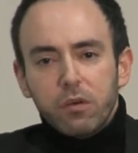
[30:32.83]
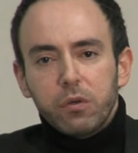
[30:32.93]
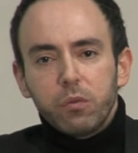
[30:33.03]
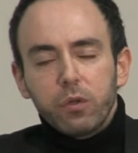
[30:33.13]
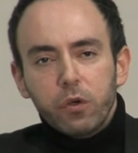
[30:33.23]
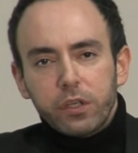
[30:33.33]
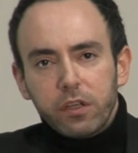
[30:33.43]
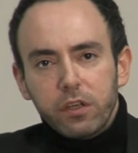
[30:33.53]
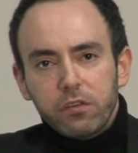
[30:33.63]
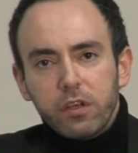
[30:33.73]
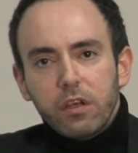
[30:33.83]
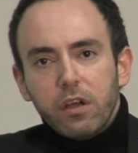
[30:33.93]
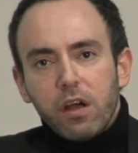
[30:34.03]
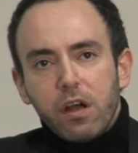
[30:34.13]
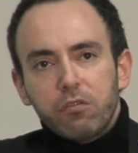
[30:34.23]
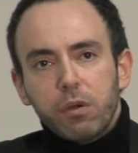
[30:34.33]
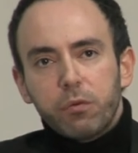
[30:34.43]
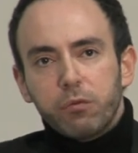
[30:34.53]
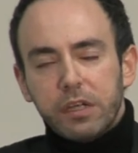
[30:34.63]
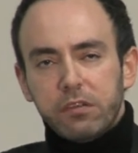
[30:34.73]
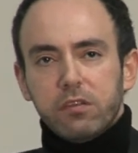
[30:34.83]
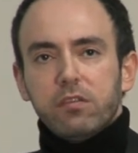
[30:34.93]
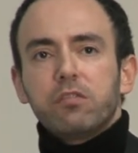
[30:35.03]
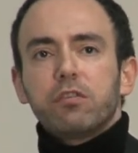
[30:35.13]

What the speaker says: When we look at it, reparations and